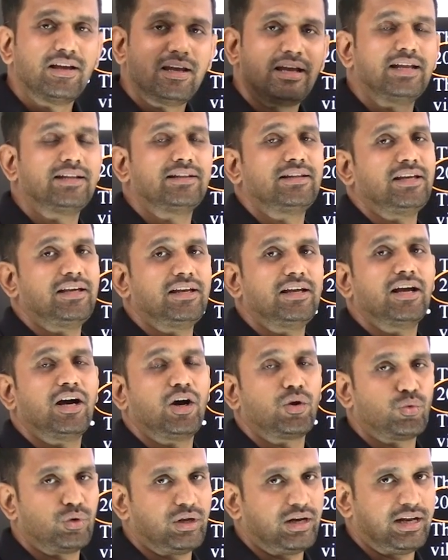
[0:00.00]
in the
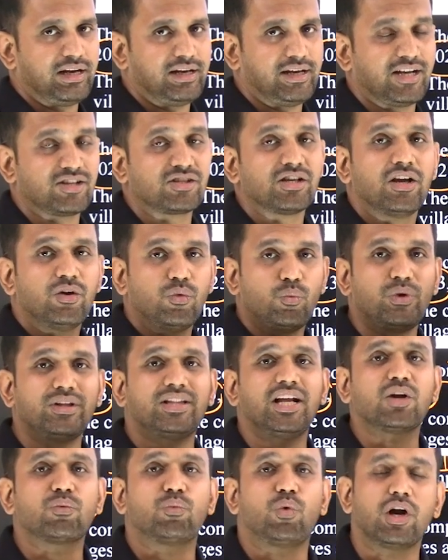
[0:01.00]
rural areas. With
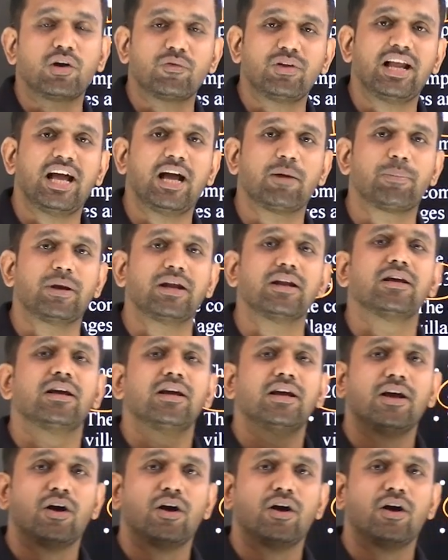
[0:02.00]
that, what will happen?